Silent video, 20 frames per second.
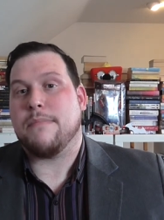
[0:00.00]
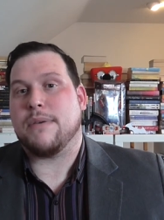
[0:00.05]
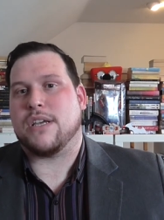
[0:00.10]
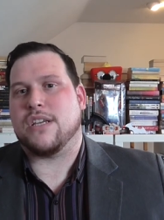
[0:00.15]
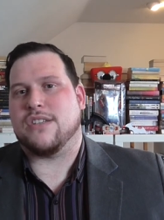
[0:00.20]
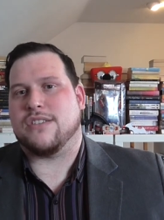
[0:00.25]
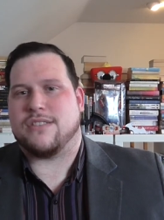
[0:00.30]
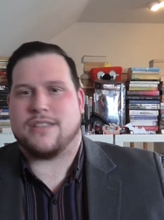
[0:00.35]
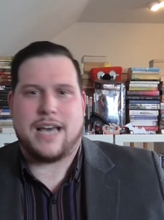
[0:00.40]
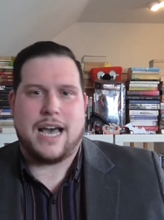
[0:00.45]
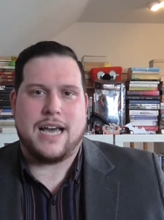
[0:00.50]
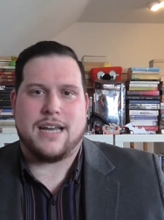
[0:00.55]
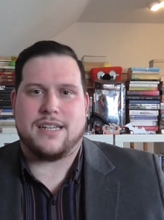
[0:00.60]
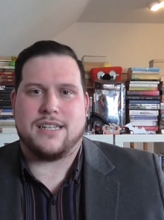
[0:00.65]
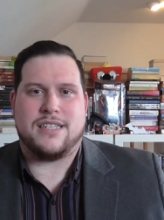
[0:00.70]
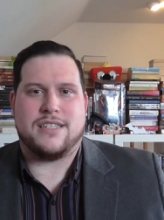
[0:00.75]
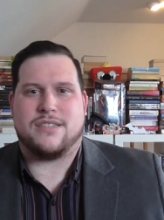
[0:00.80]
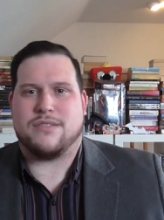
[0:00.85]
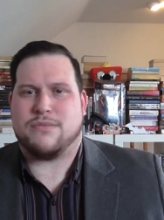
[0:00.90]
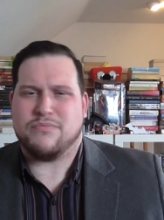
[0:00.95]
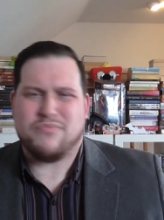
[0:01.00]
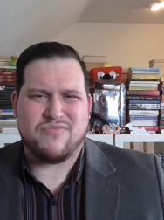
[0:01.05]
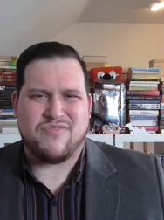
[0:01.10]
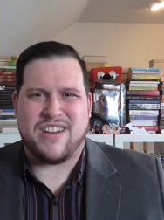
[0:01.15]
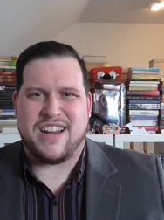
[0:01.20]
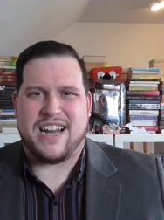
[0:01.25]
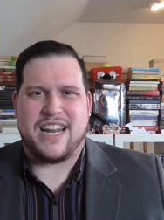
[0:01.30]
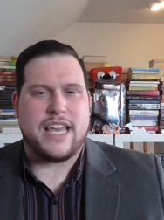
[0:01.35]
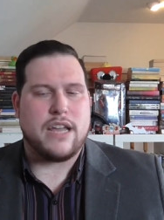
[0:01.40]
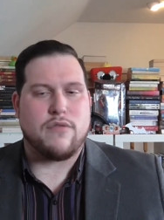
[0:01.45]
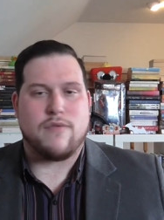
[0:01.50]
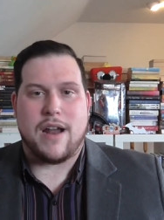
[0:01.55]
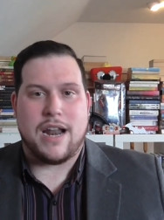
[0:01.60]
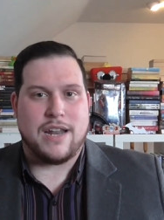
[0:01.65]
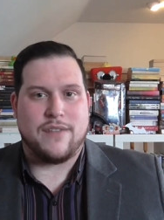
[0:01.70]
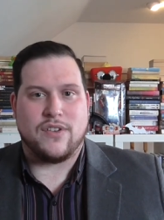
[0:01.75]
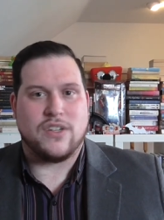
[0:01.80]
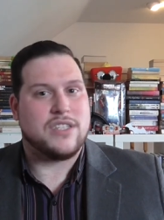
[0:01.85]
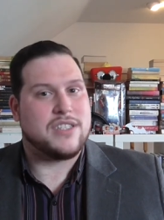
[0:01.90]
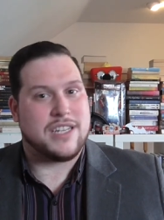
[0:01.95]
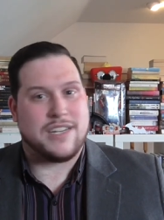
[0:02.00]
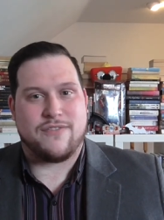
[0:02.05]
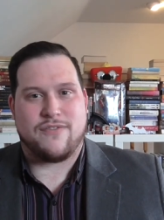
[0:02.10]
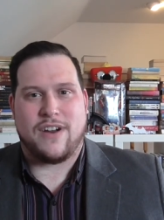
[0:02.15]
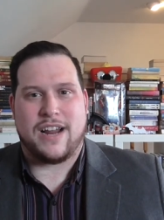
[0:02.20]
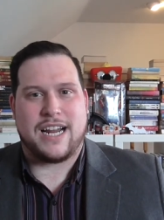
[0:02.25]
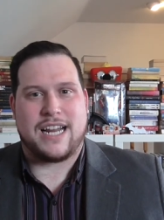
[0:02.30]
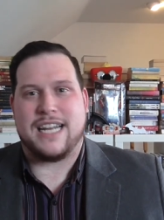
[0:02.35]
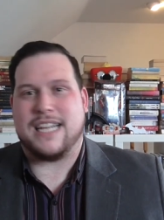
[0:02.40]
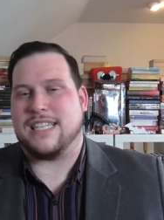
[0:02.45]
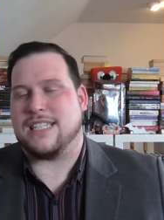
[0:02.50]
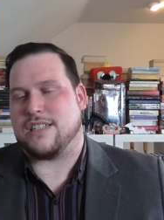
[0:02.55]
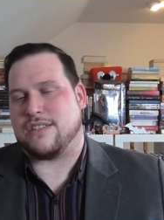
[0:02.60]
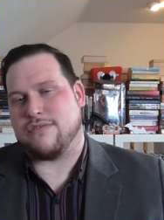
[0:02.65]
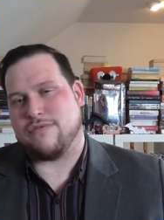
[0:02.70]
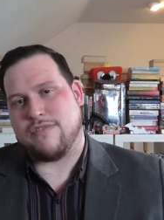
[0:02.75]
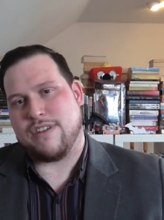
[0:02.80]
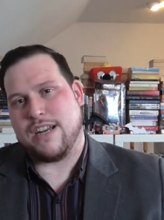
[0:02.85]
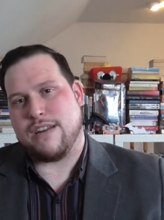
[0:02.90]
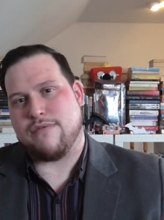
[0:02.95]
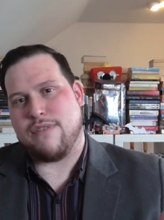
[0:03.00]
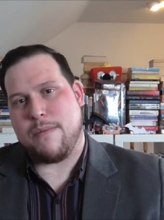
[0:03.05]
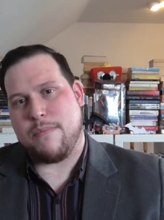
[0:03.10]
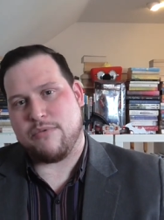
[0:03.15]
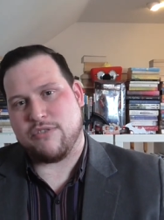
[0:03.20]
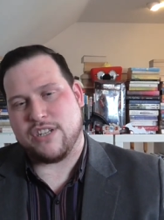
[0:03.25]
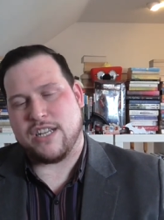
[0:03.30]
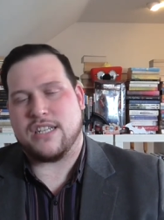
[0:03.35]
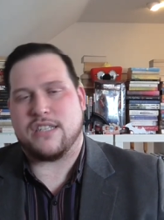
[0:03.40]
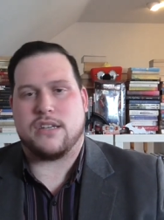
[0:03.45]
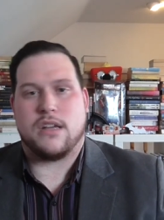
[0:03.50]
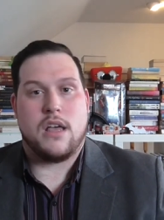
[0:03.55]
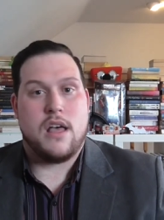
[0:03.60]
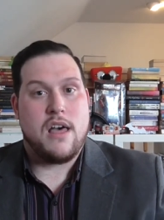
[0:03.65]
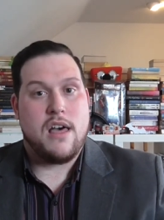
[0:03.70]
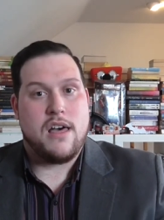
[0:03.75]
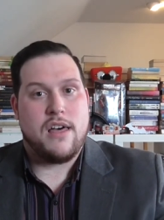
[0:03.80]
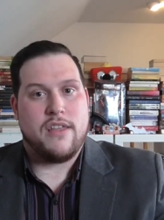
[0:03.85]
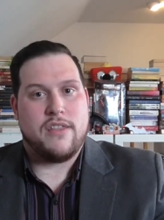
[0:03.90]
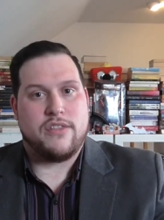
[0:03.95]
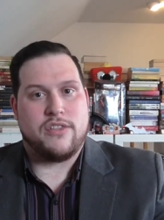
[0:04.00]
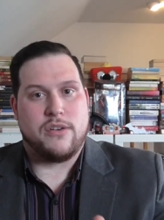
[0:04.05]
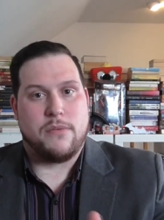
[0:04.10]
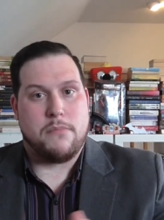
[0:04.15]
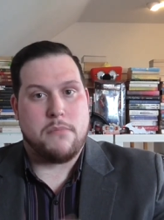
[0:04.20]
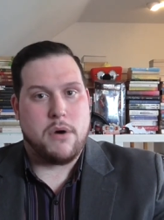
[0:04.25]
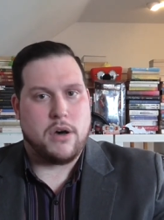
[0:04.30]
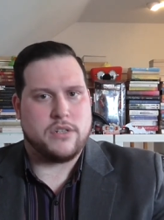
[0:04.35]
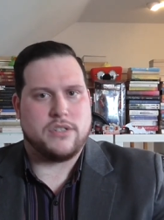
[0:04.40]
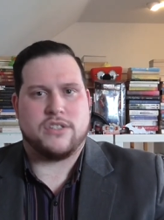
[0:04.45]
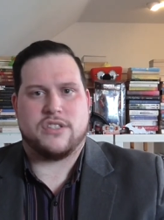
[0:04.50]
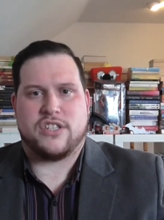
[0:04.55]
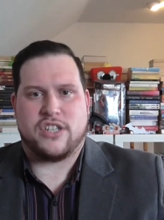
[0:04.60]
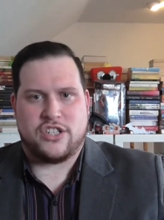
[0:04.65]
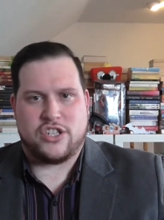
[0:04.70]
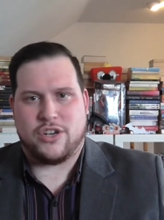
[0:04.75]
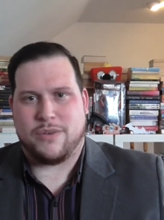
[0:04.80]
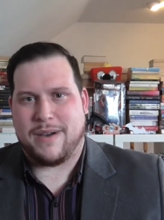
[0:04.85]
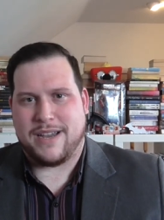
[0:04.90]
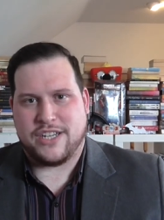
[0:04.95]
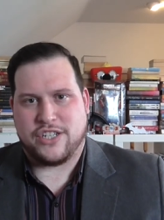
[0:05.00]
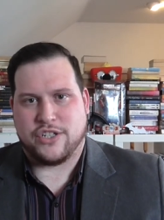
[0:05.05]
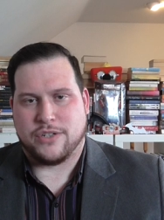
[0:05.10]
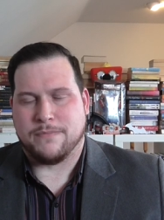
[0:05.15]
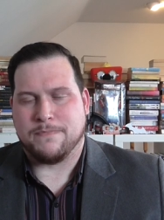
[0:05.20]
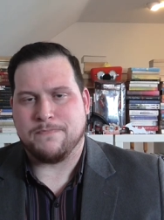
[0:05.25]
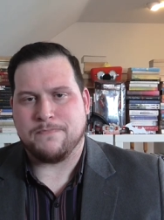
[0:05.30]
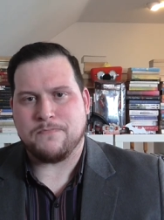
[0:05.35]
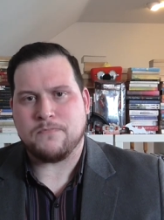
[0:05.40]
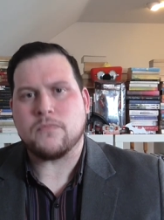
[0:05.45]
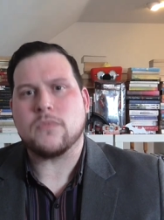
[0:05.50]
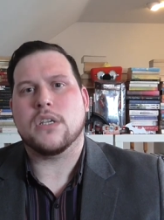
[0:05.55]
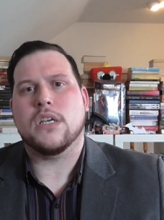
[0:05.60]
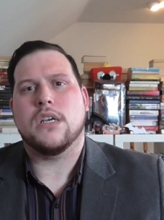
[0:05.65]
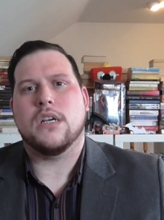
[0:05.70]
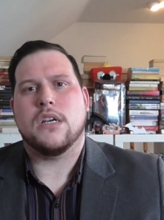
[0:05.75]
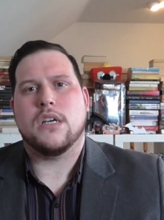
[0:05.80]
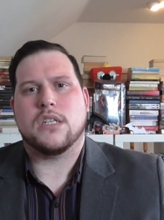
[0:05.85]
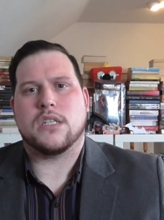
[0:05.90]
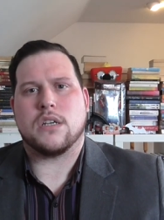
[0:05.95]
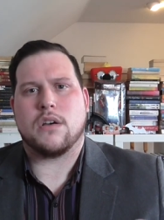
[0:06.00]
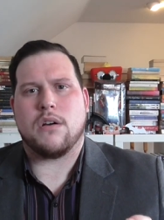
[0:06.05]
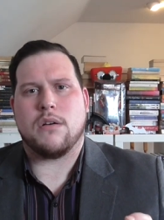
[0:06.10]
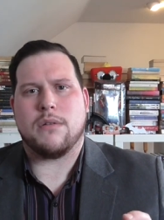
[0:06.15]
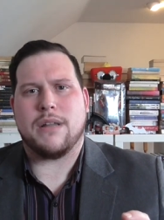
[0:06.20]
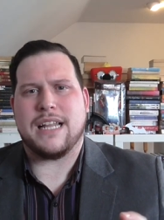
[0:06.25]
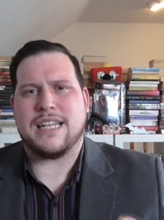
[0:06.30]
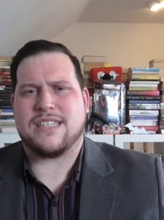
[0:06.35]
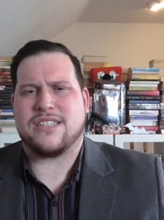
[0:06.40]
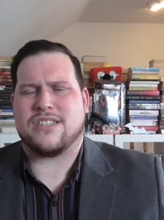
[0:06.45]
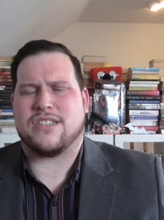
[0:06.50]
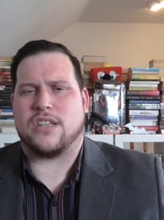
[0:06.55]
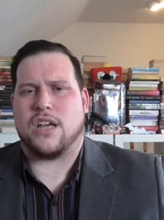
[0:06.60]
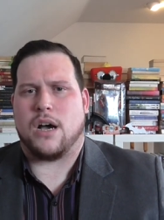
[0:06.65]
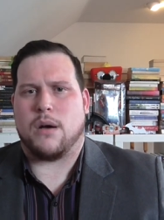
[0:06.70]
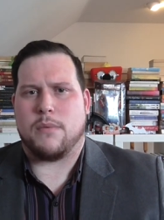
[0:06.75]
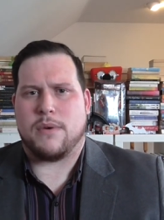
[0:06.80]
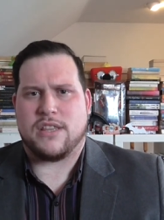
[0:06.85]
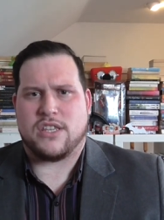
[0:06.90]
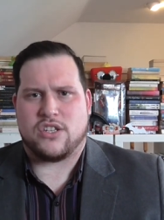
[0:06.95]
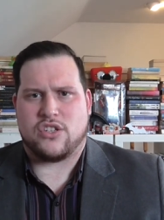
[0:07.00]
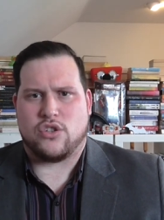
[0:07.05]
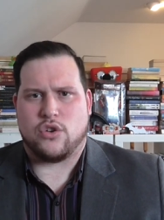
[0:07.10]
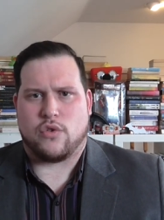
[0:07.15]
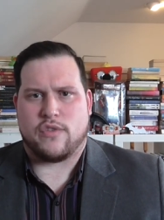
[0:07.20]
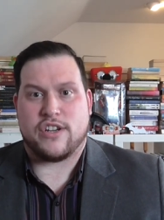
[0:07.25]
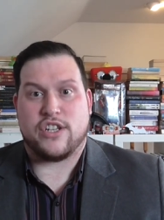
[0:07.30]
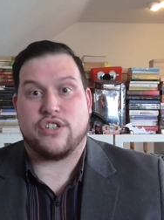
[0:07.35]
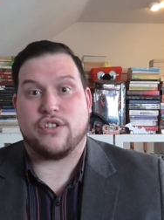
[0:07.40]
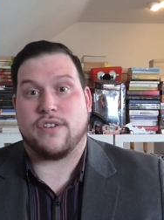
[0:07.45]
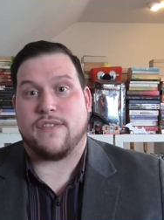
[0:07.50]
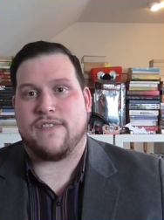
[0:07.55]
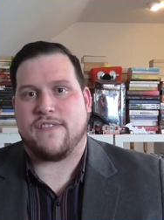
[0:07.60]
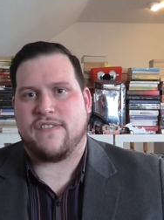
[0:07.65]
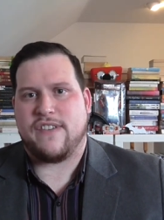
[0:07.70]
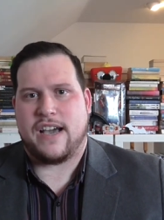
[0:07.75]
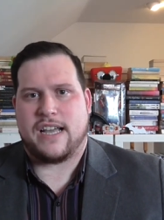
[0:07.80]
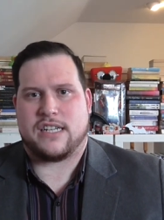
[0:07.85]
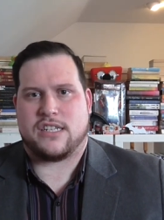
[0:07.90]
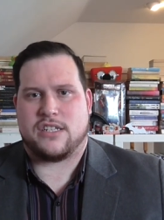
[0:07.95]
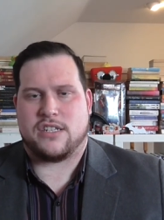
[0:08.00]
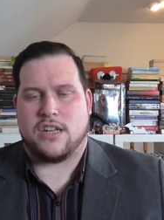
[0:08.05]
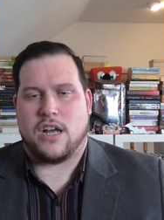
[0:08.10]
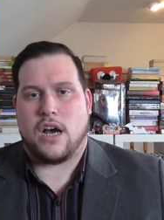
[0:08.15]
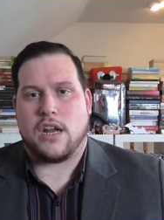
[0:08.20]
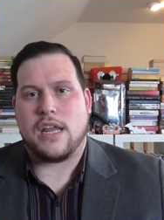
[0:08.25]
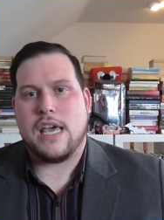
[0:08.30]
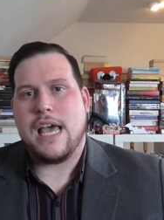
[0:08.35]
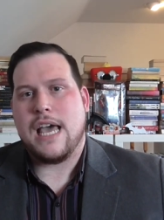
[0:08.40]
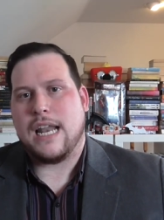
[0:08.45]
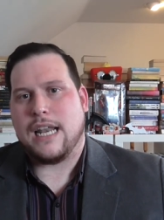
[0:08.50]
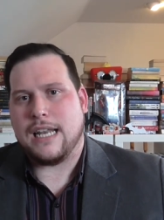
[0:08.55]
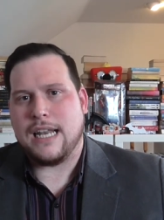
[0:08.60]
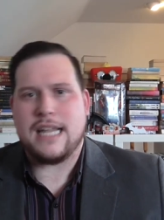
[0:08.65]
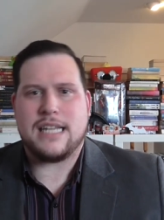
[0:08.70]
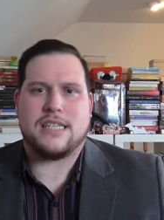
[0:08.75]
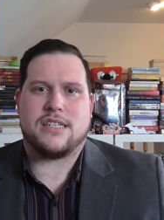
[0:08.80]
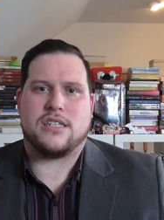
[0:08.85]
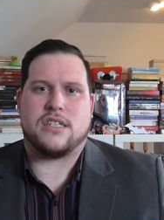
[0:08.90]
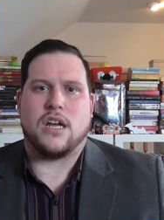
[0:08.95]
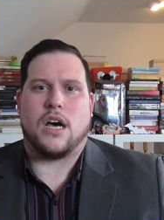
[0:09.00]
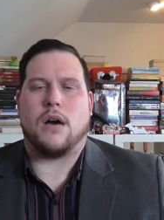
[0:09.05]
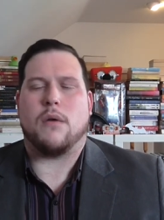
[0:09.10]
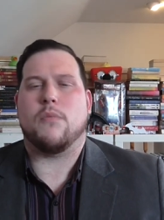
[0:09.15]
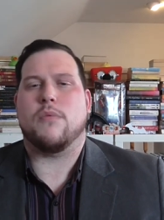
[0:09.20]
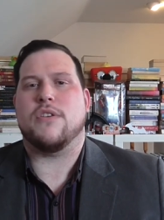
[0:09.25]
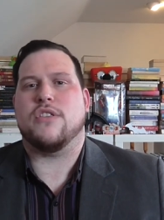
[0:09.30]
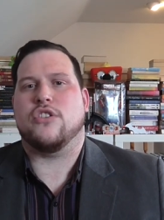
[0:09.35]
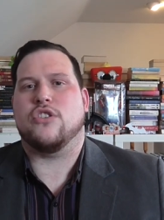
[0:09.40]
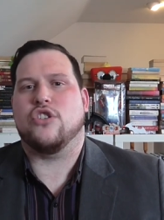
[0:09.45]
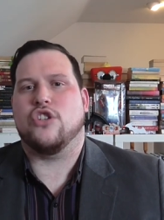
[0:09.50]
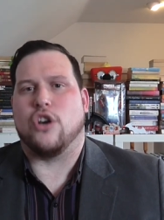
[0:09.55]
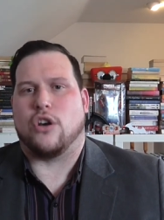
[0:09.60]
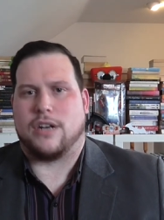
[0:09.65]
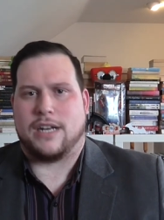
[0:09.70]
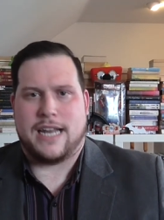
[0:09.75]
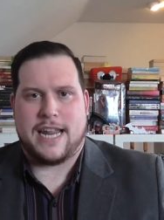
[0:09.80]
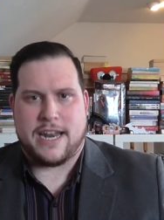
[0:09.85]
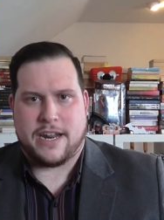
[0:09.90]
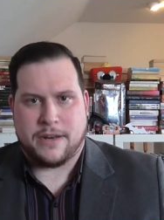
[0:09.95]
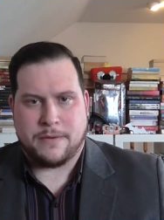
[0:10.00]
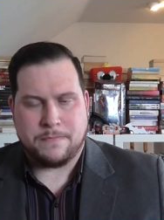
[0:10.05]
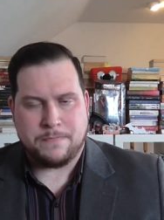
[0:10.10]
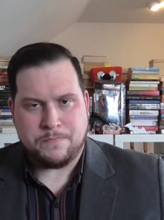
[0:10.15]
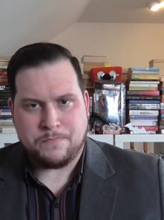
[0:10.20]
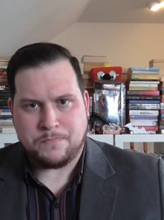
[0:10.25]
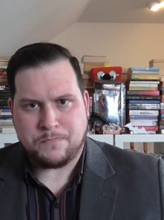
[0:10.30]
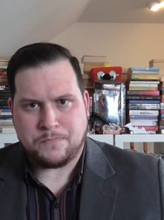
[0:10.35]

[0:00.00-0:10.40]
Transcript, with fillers: because that is really irrelevant and frankly doesn't really represent the modern situation. So let's start where the story should in fact start. Let's start with John Lennon.